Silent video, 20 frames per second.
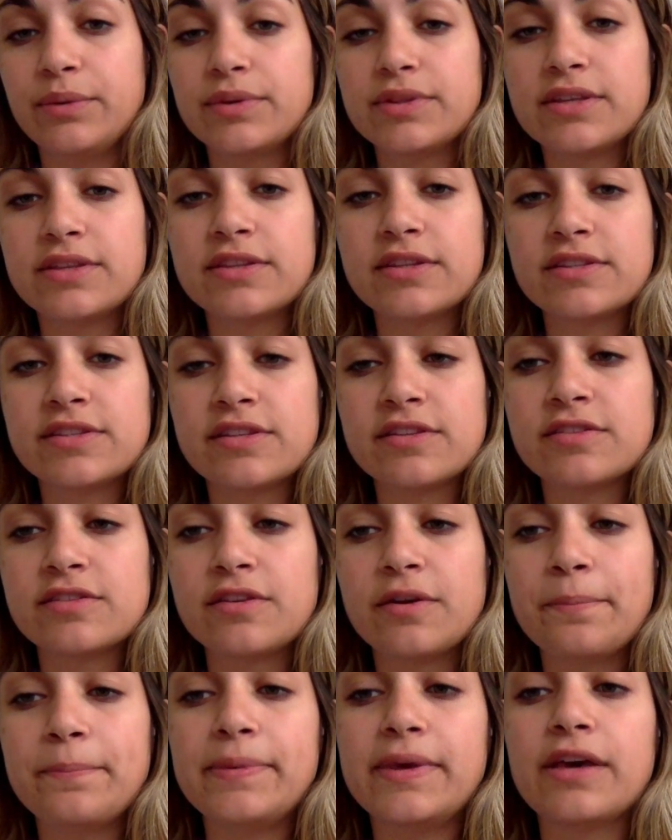within the
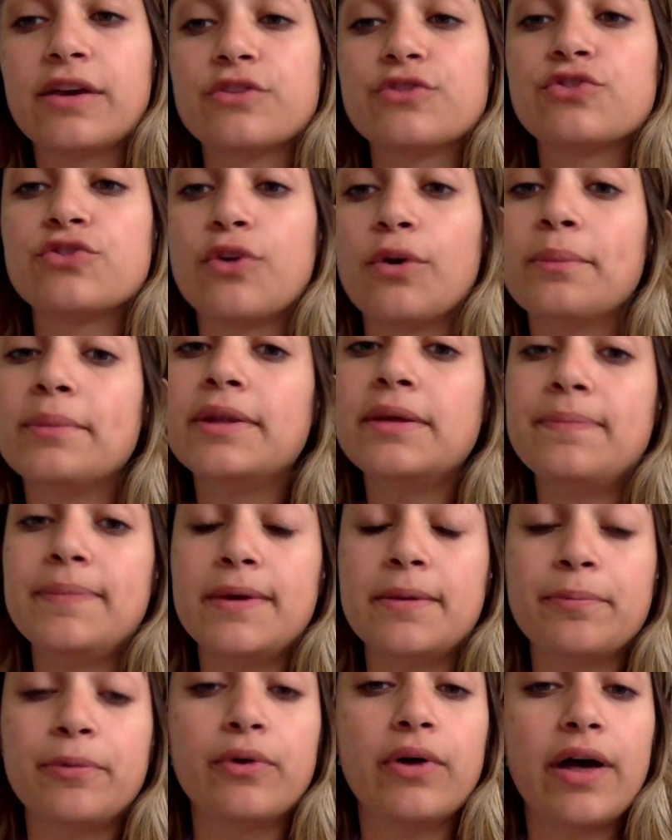system because so many
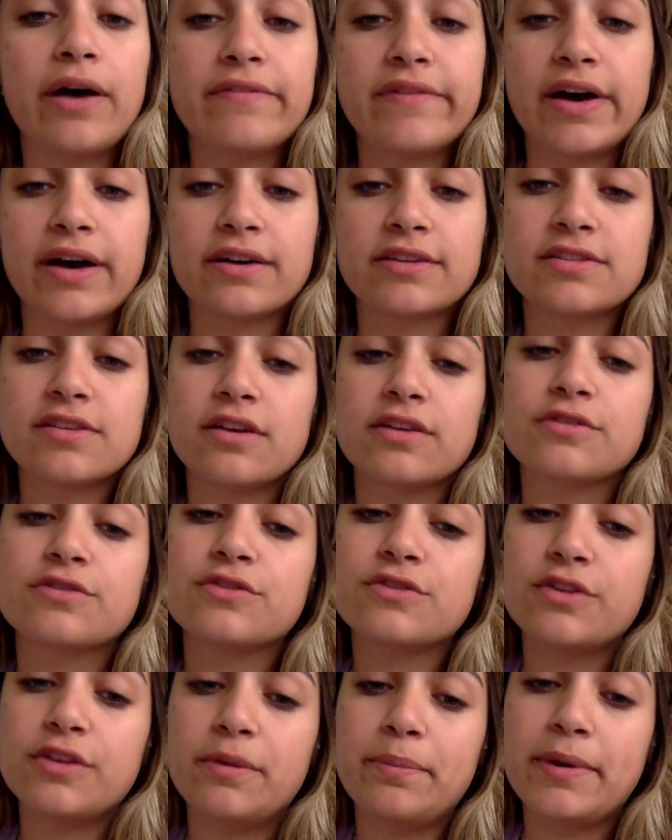people have access
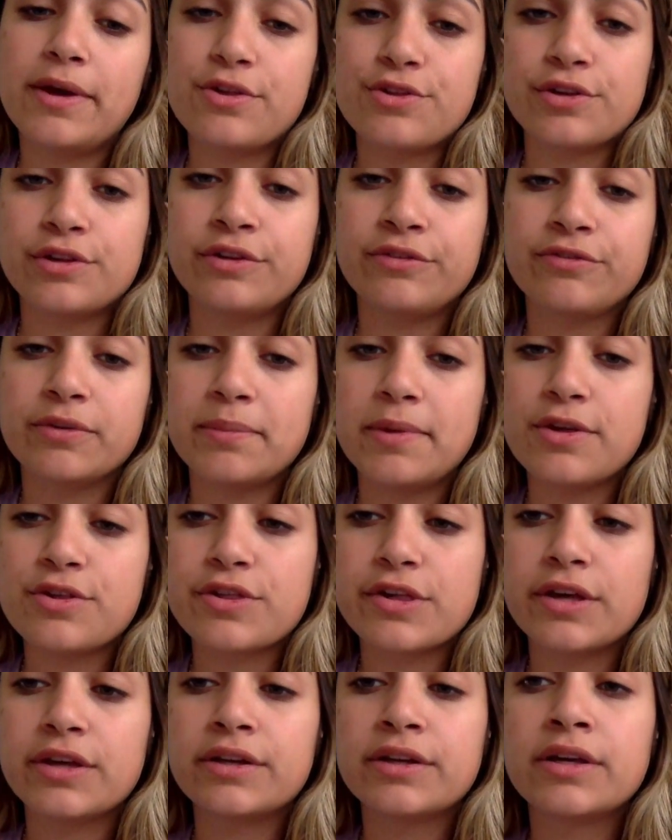to the patient
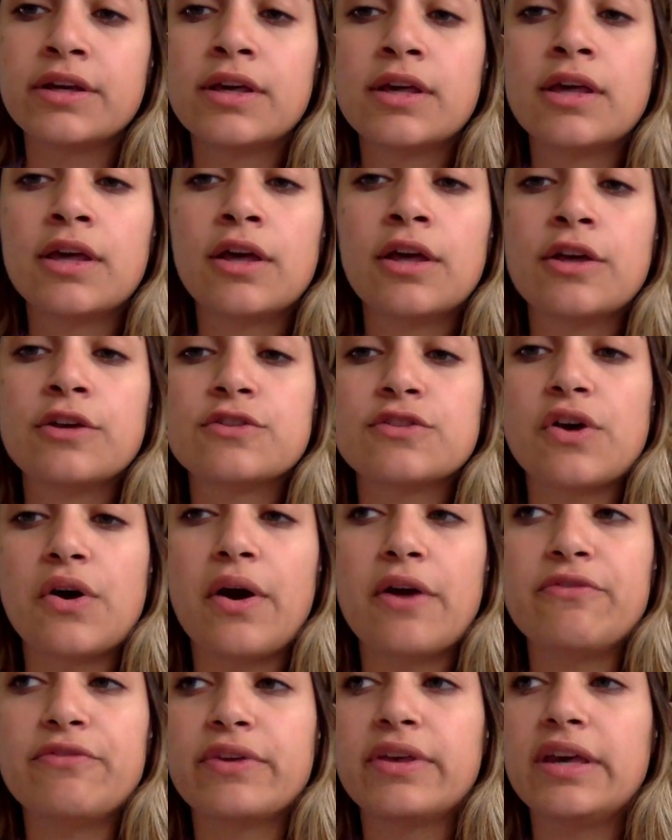information. So
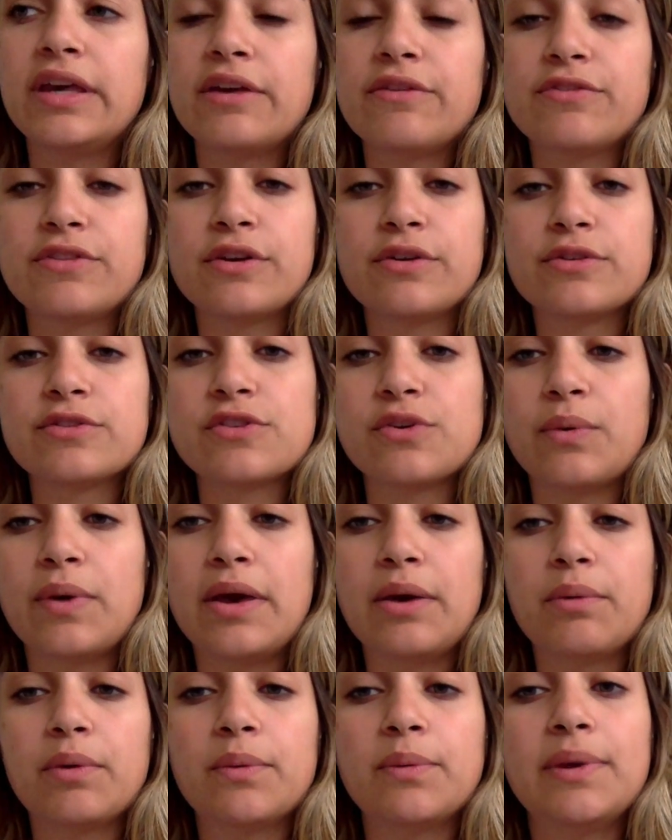I feel like if there was a
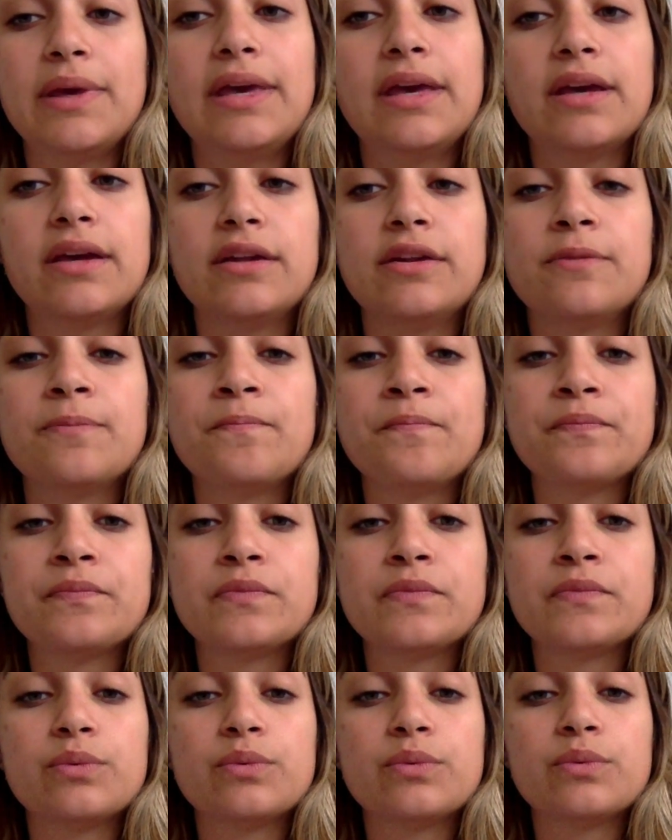way where we could
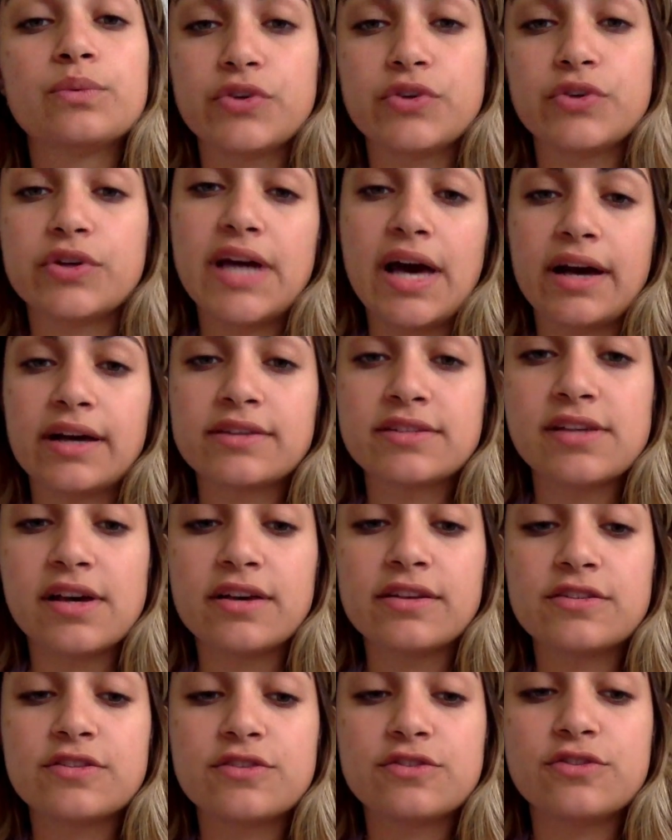restrict
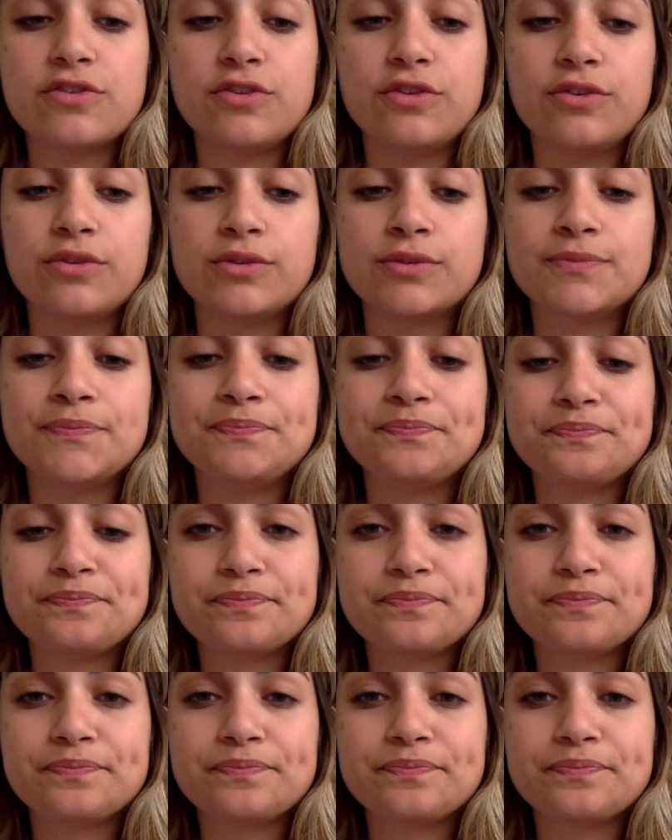access to